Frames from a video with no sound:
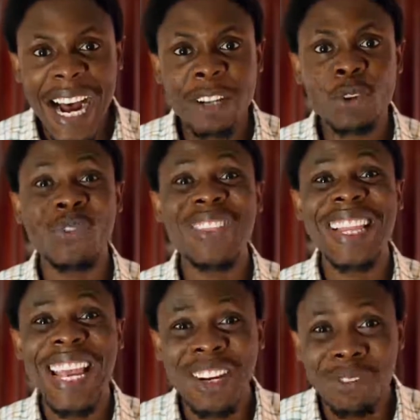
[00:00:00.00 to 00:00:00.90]
out of
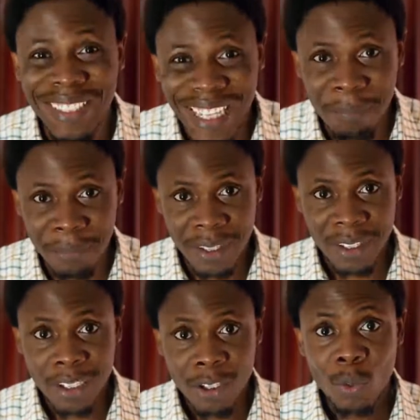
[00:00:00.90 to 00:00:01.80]
10 of them
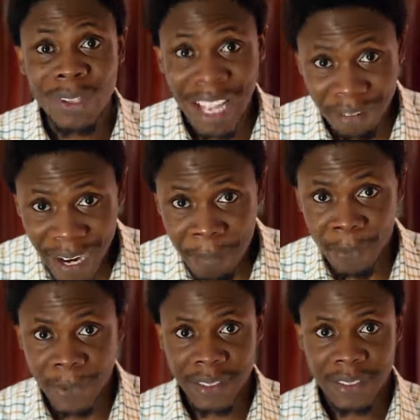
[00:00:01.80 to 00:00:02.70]
will get fibroid.